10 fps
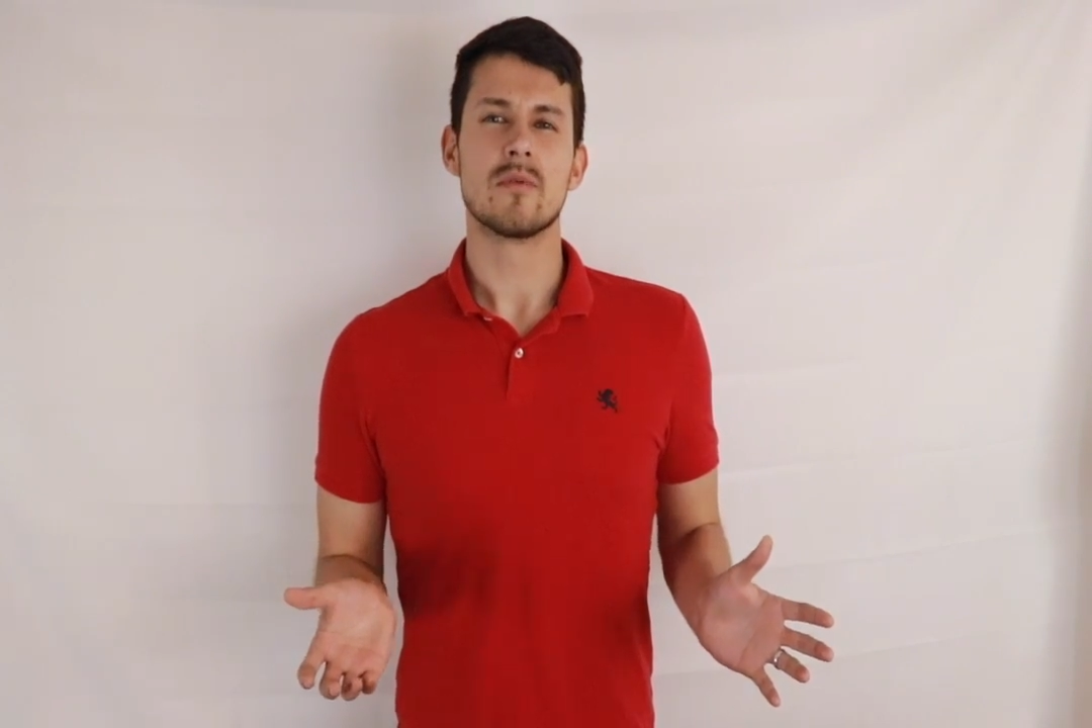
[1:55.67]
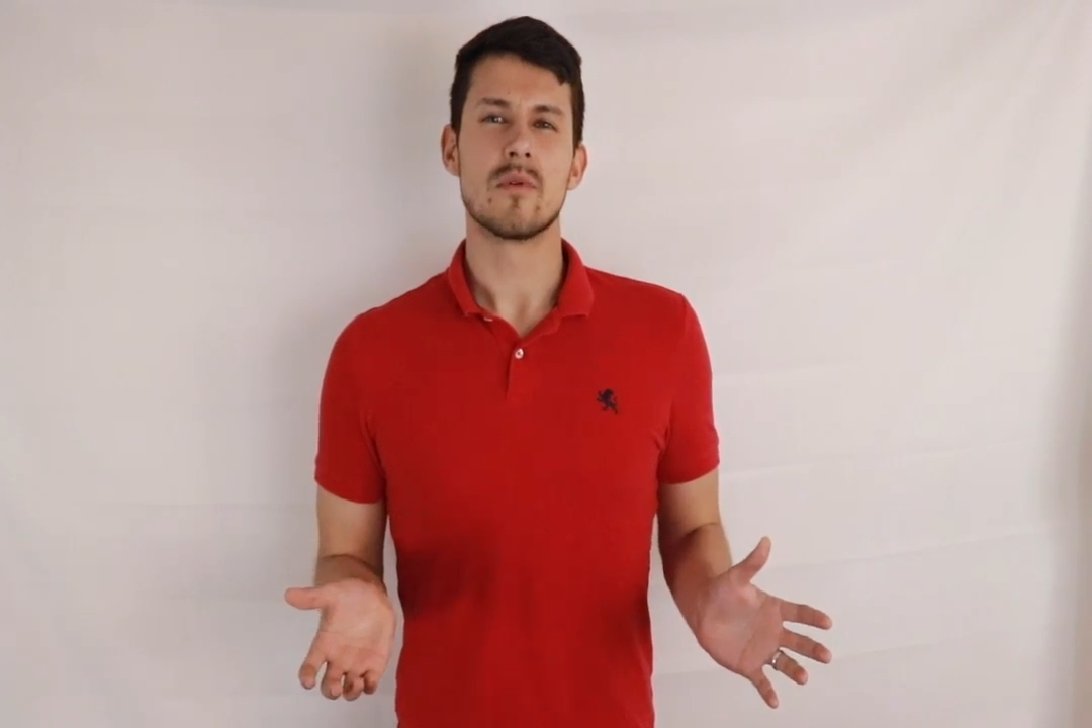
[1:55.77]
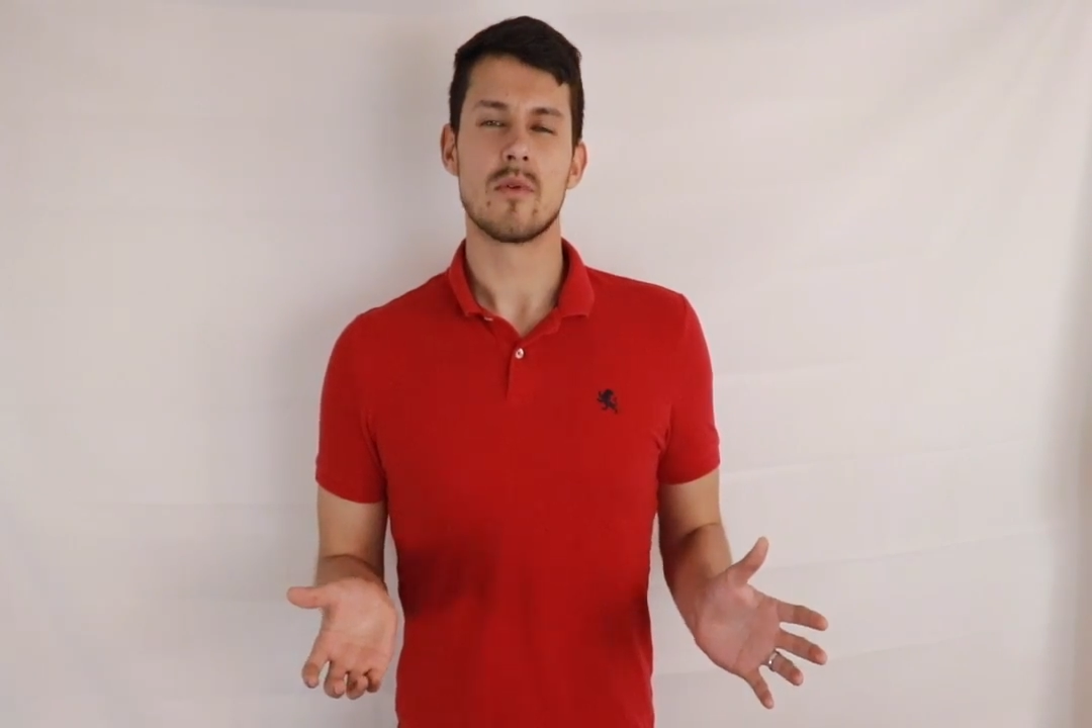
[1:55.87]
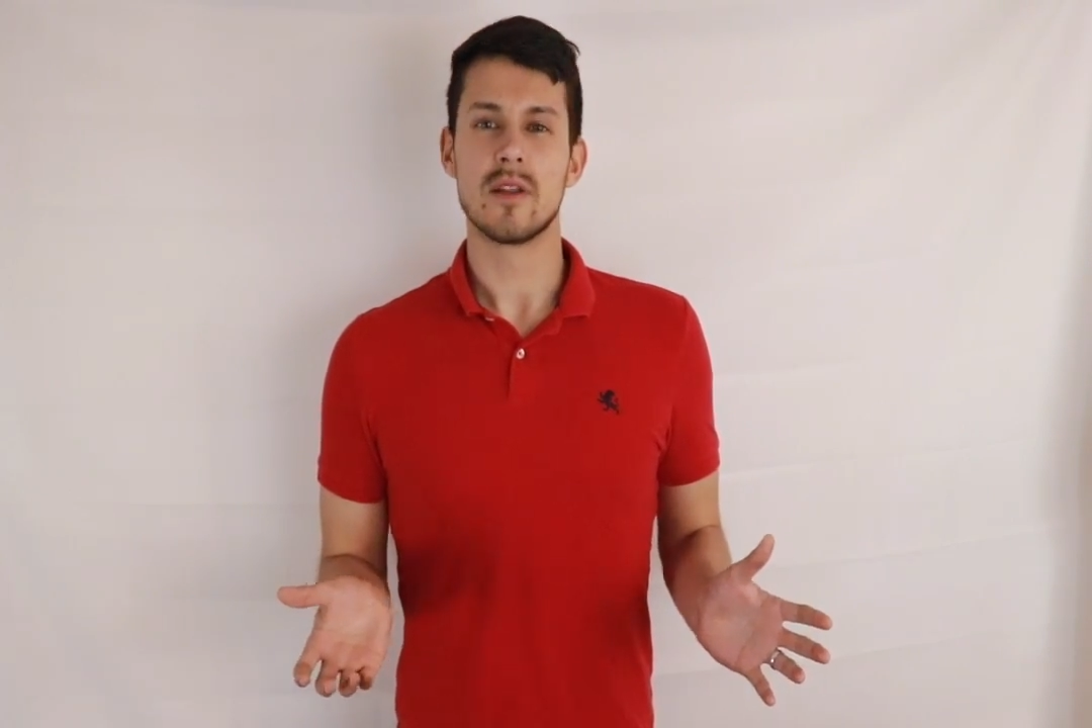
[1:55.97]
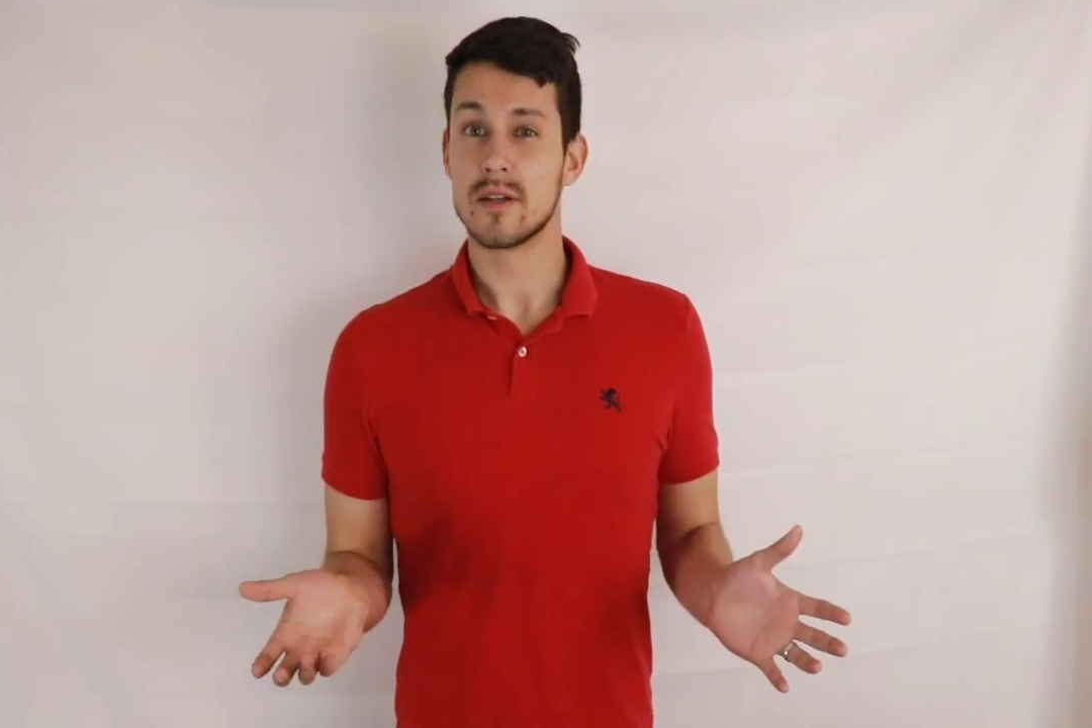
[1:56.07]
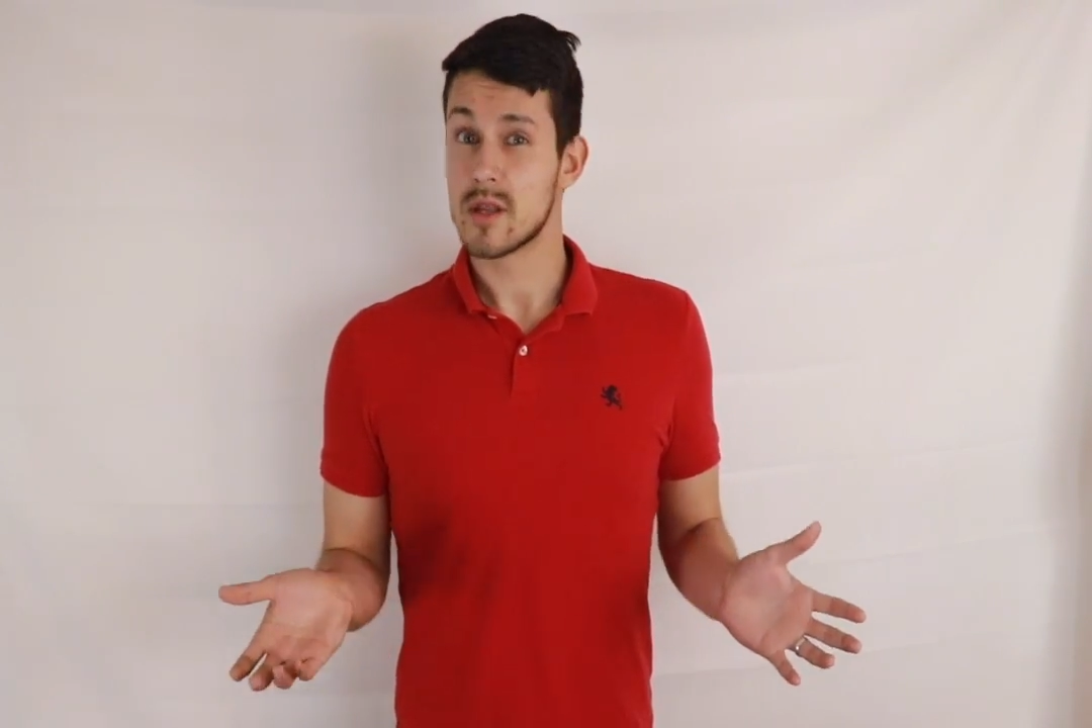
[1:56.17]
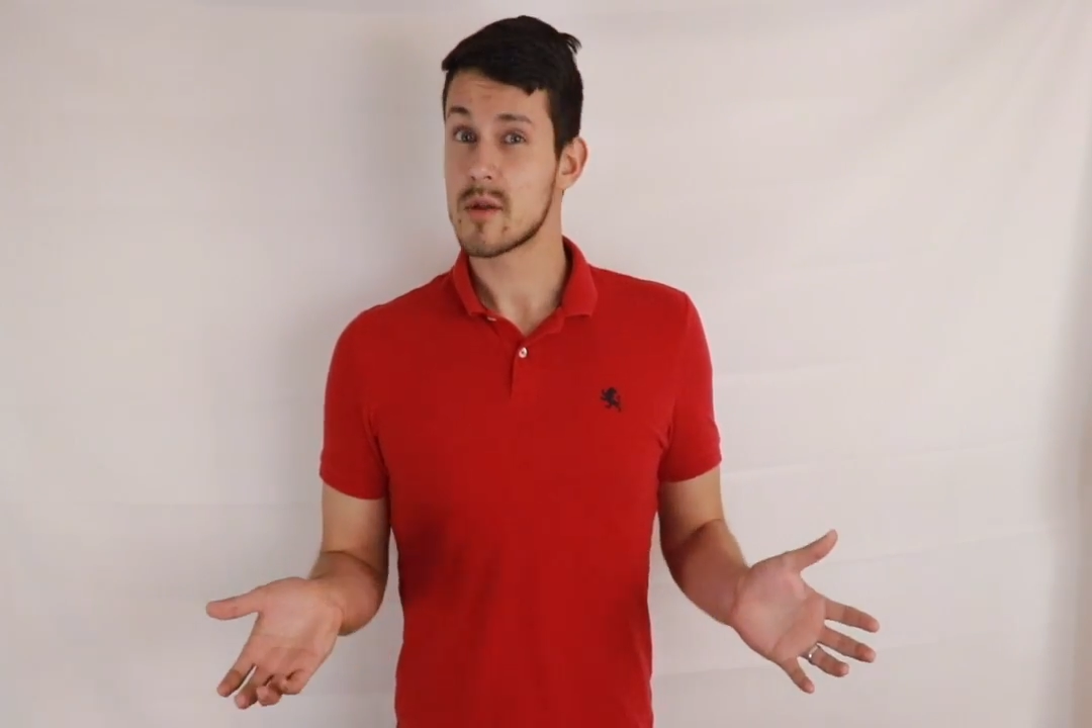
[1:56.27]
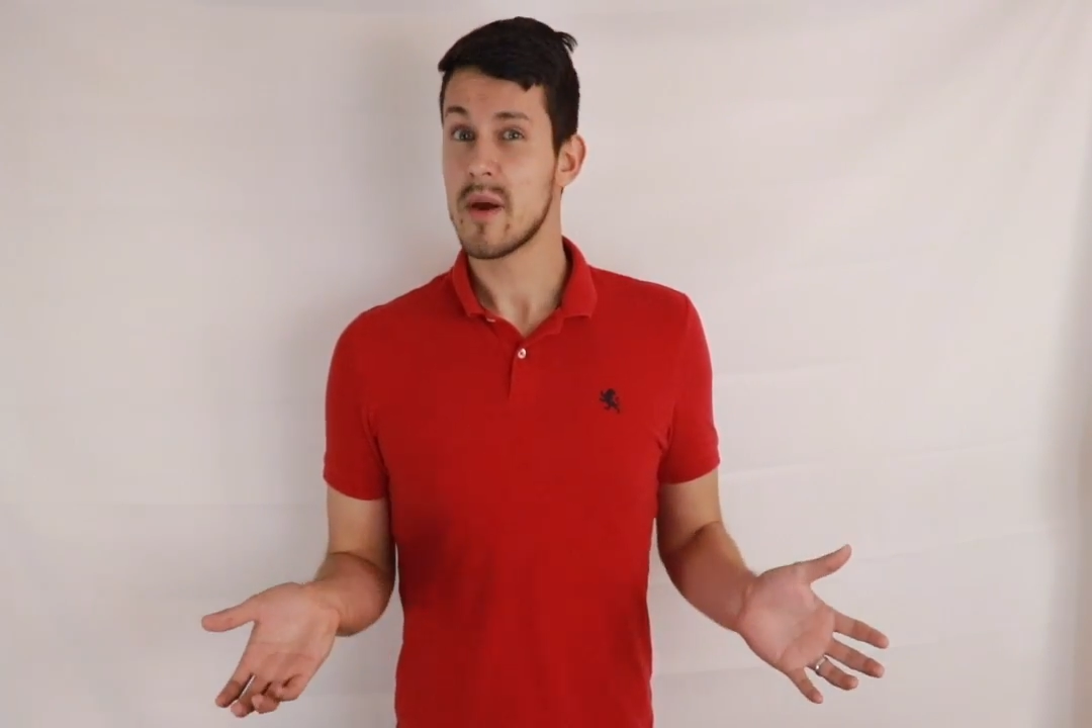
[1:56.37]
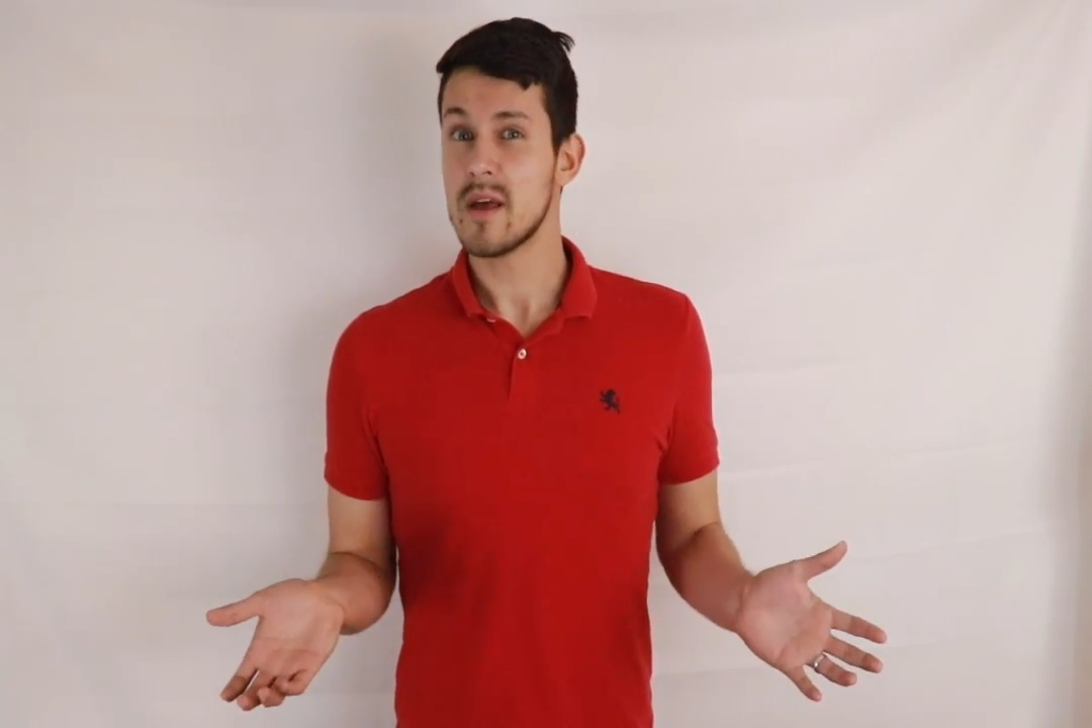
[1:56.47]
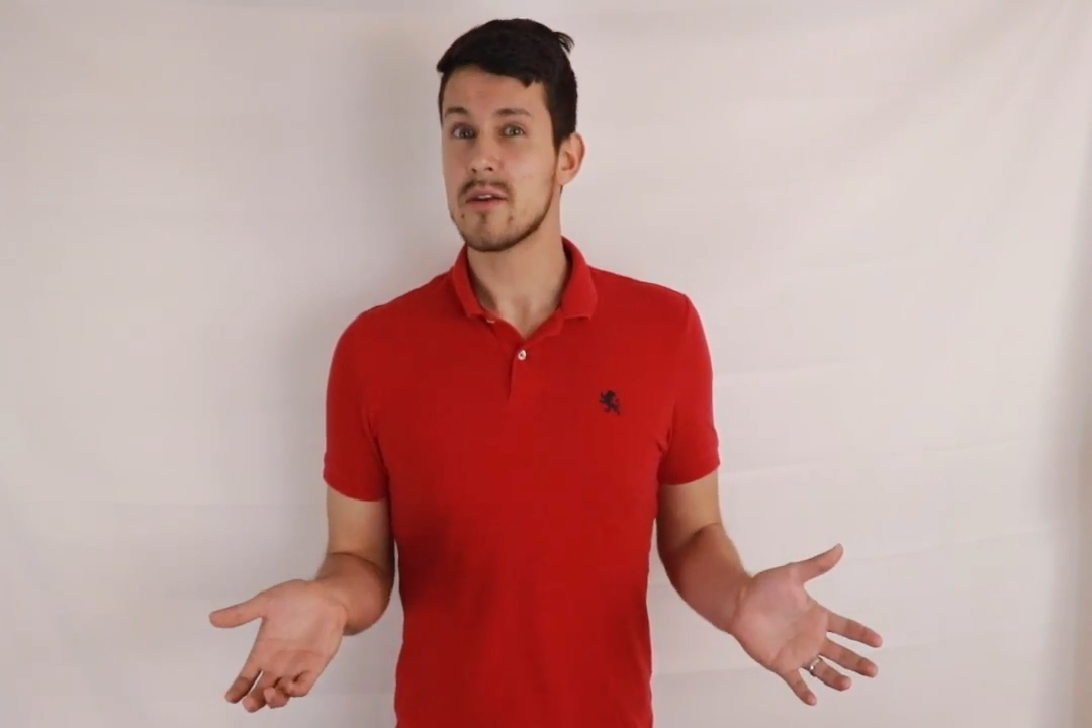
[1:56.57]
was willing to
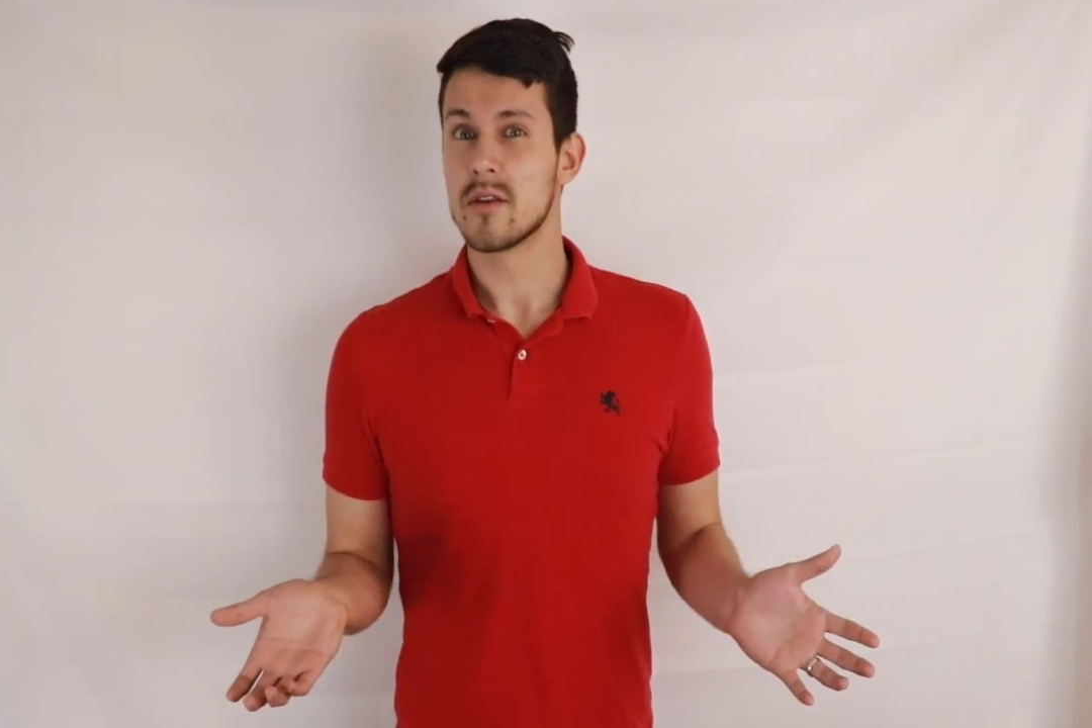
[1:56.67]
spend